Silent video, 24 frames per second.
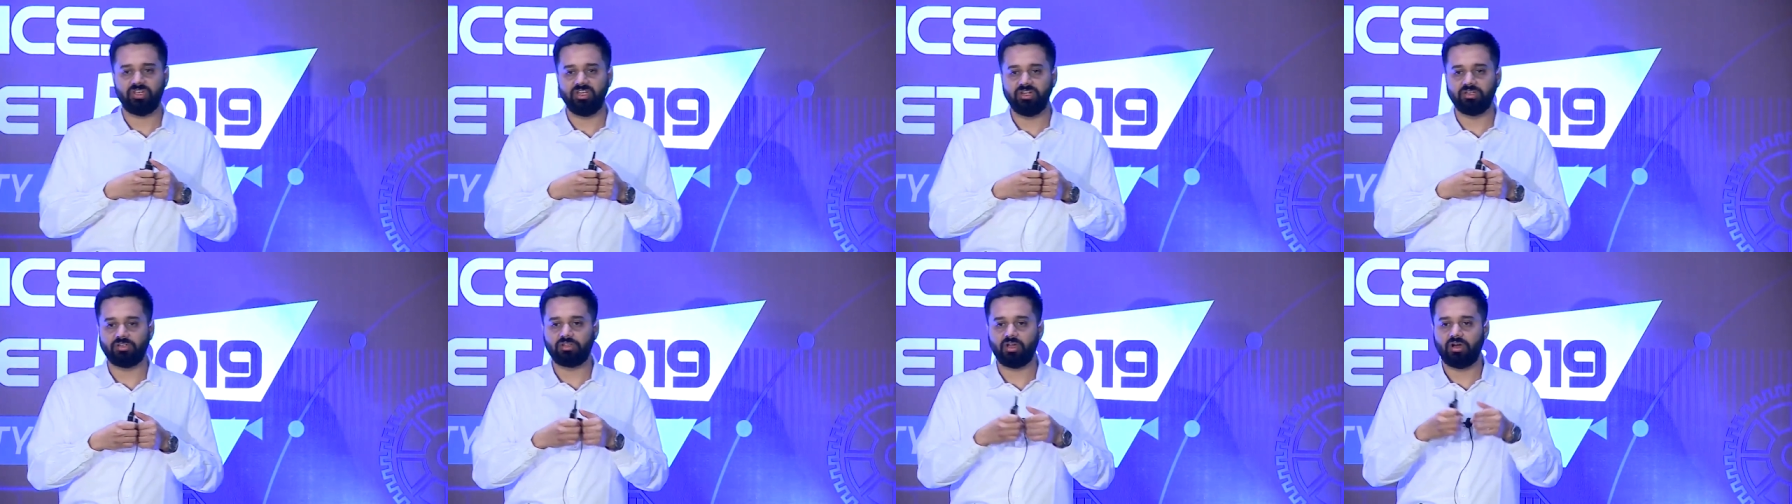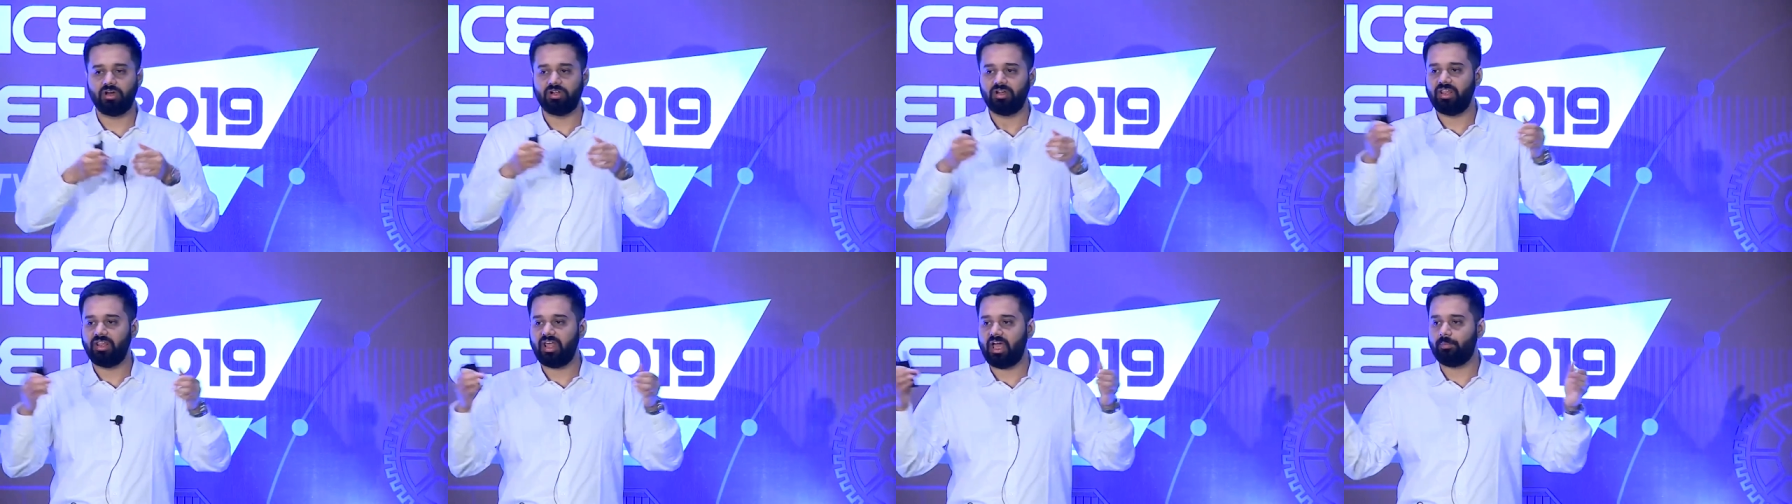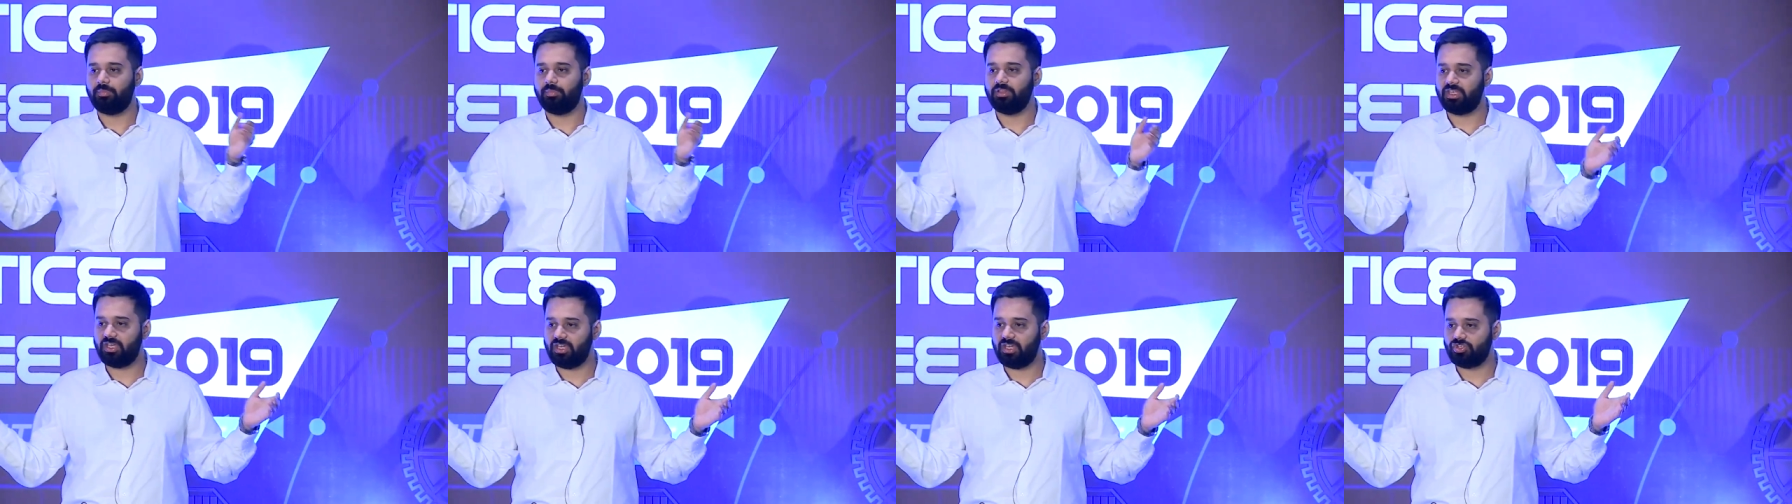internal
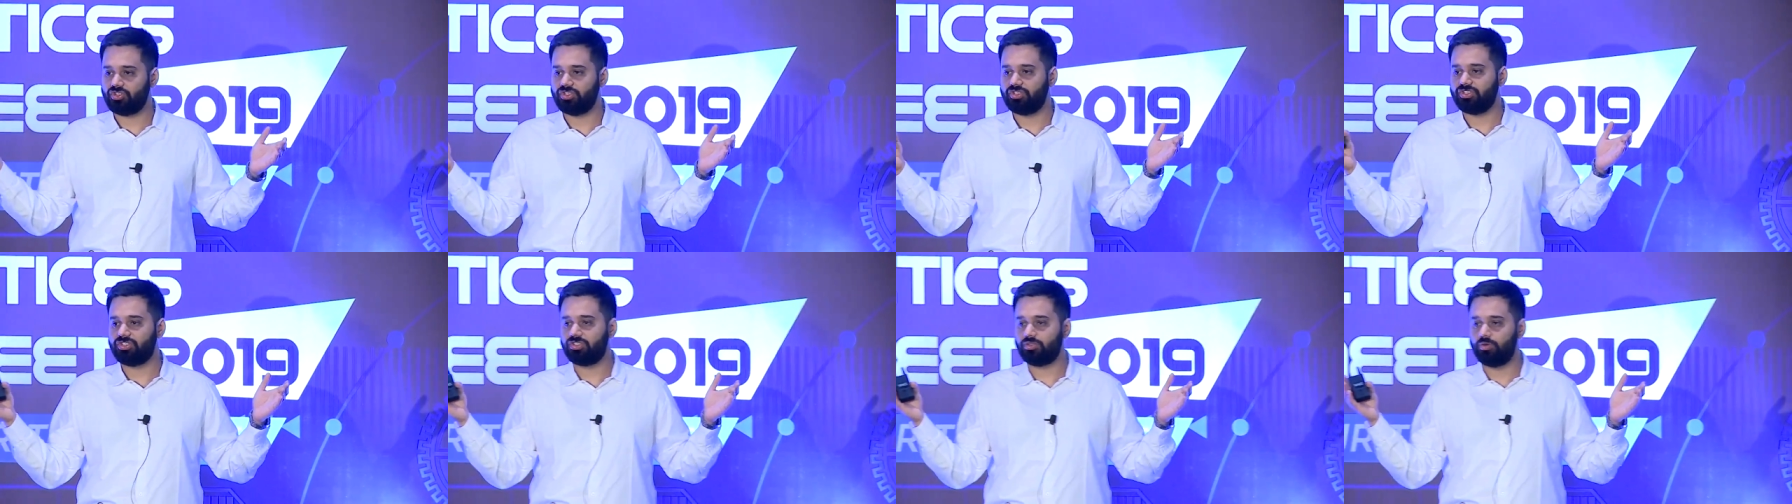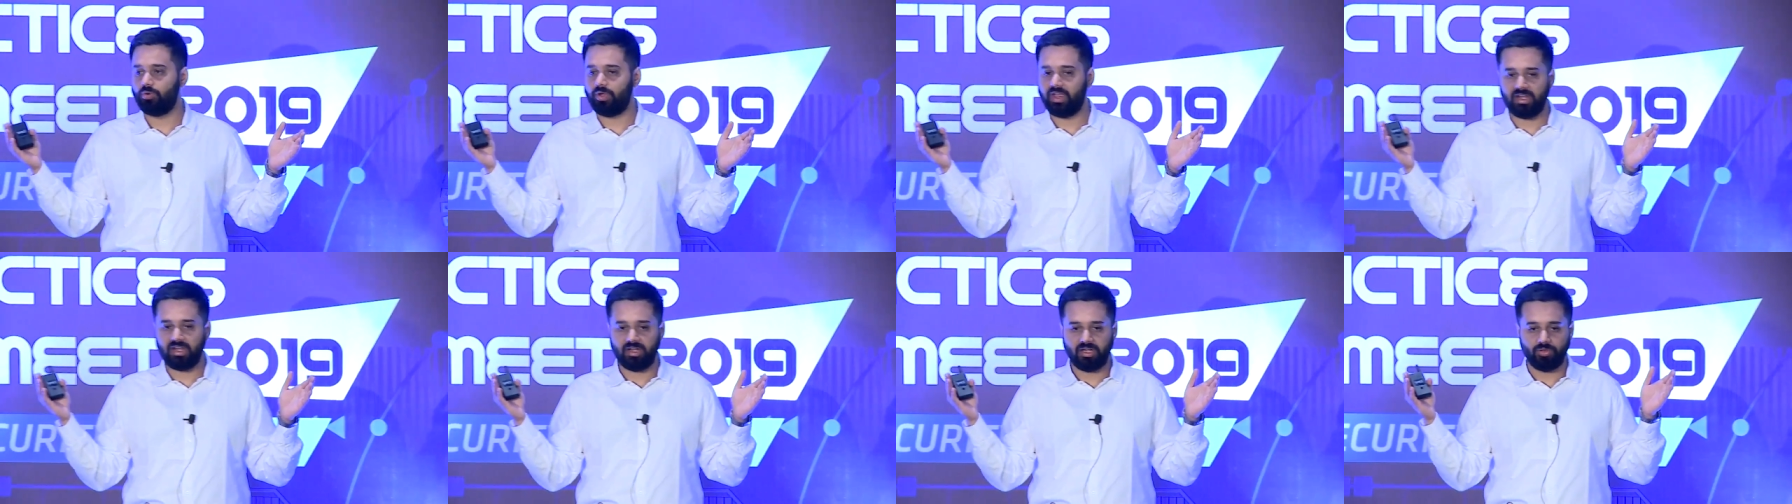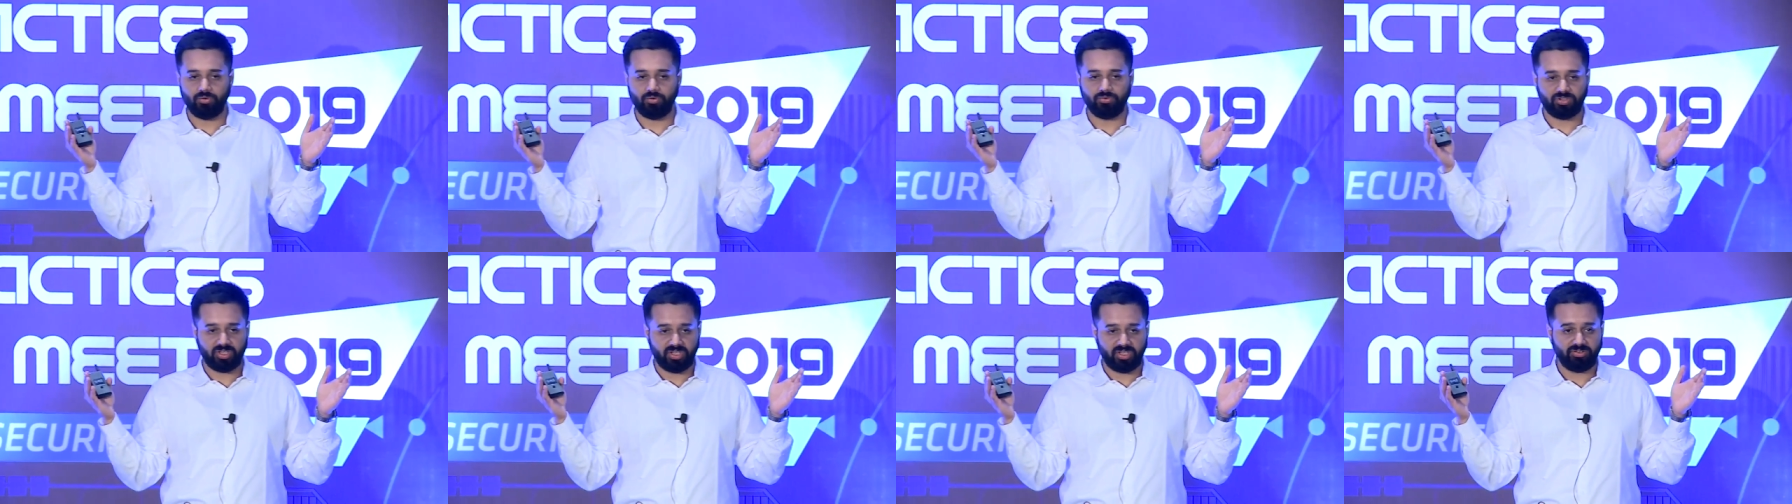applications to end
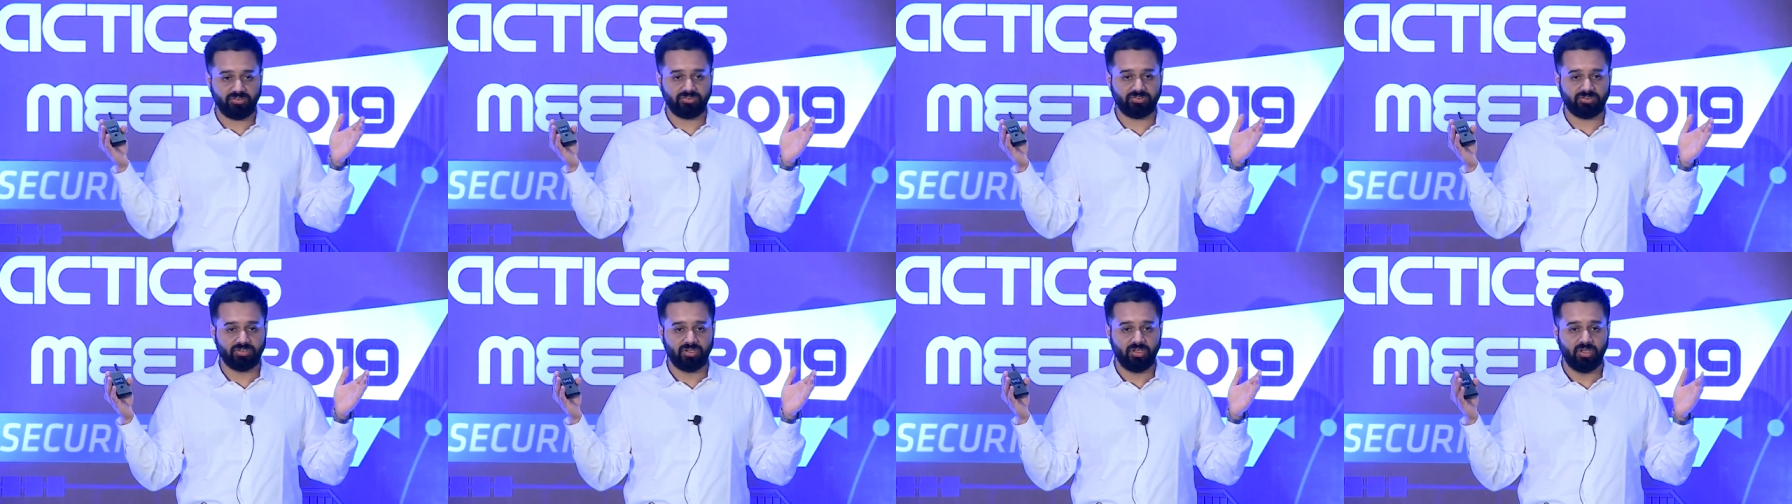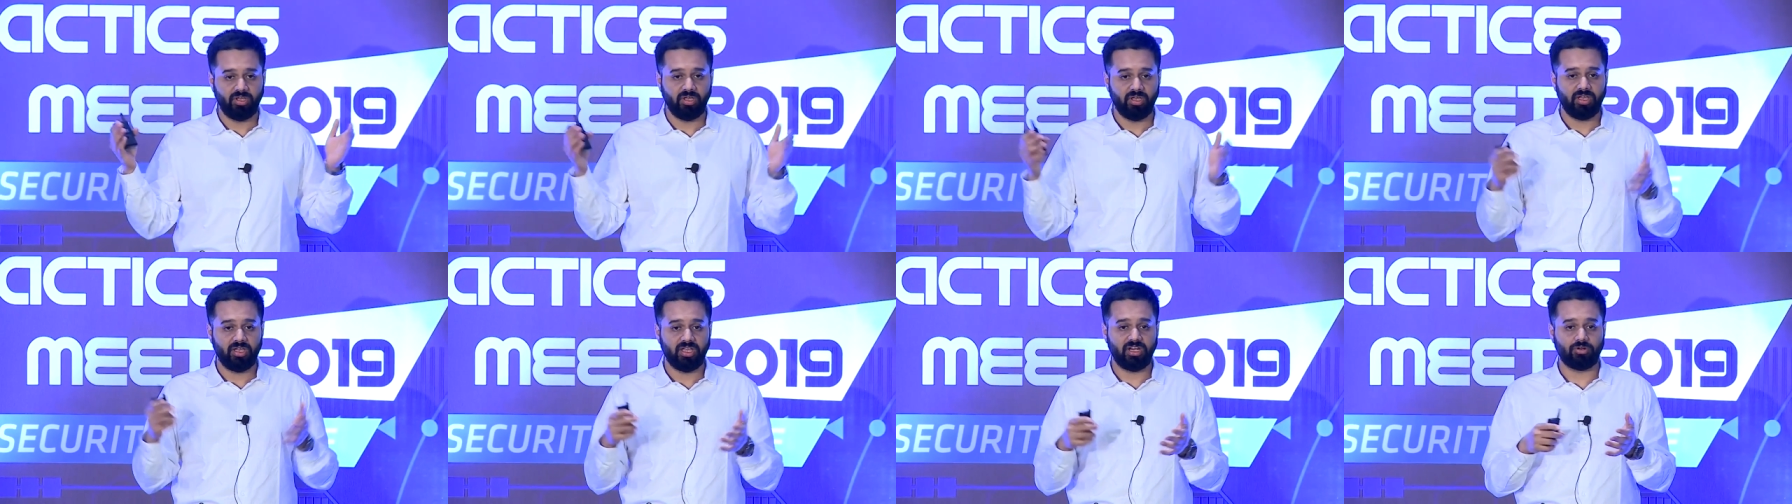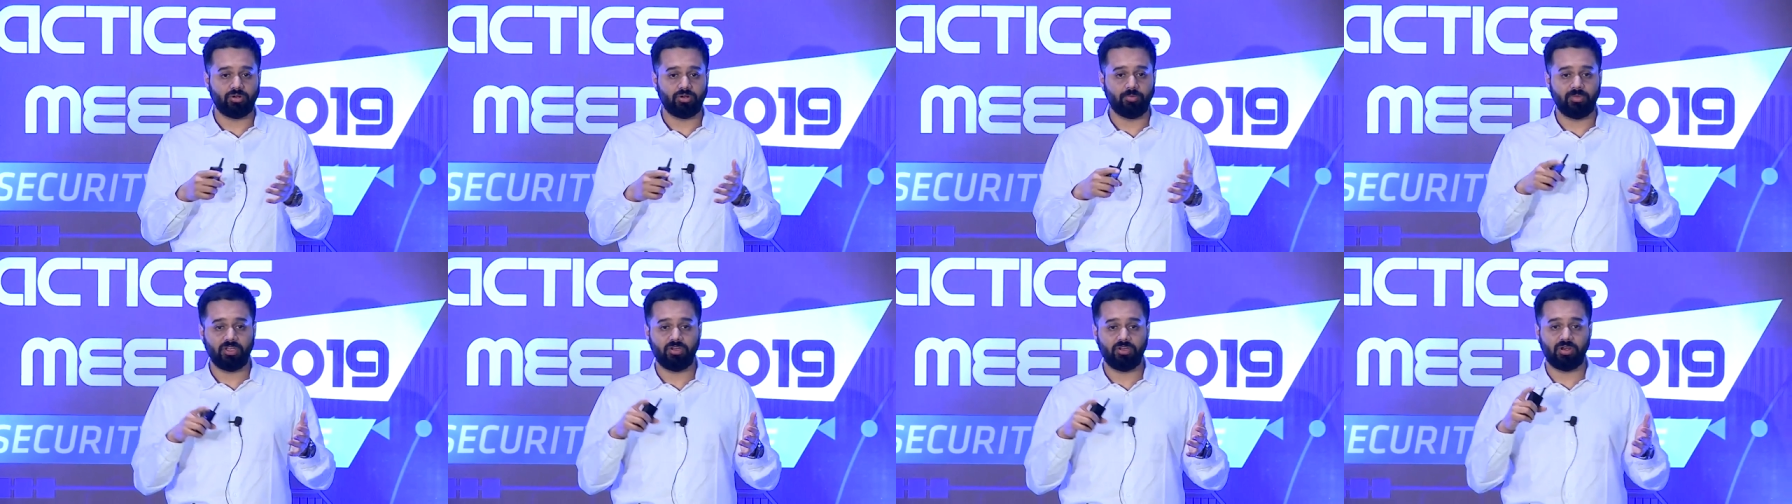users? It
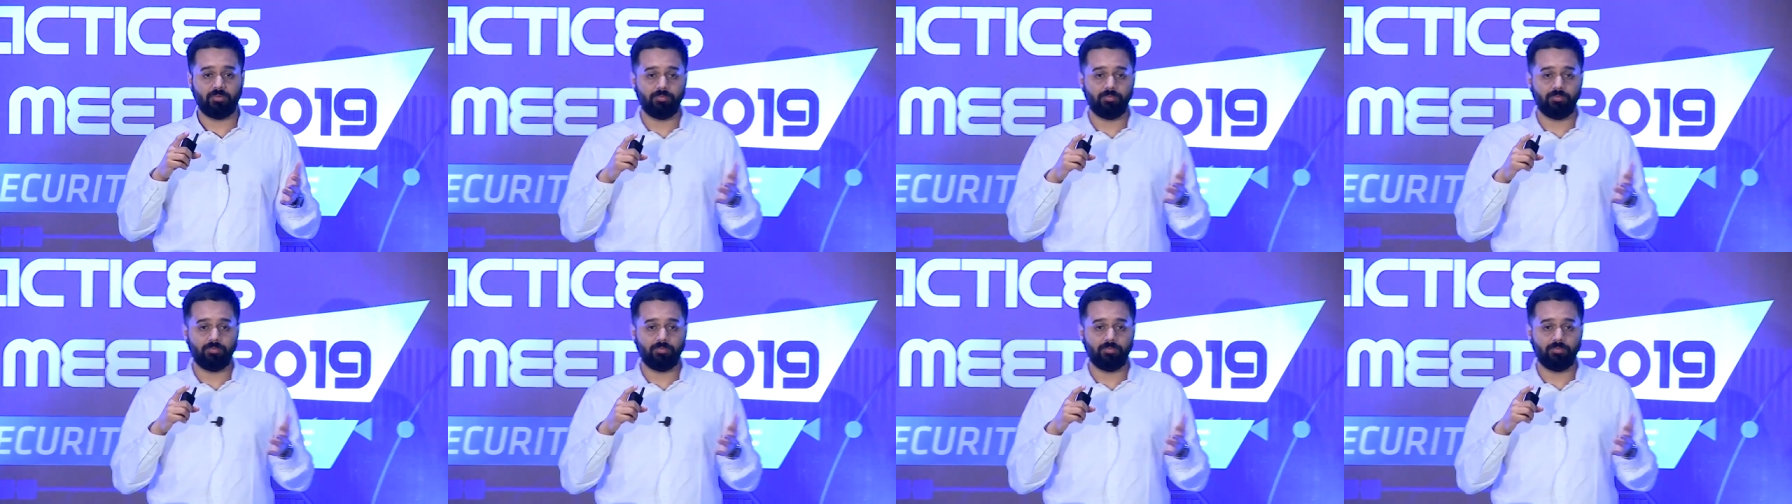could be your